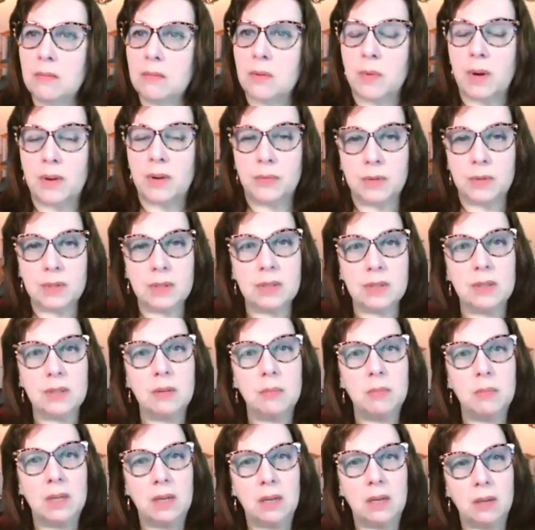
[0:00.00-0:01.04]
the reverends and the
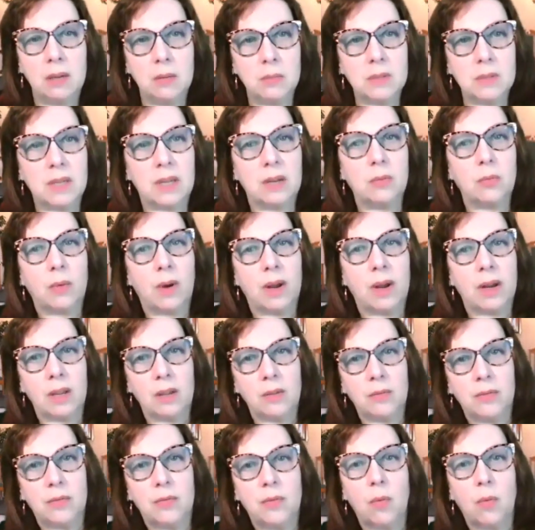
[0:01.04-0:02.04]
mediums get ready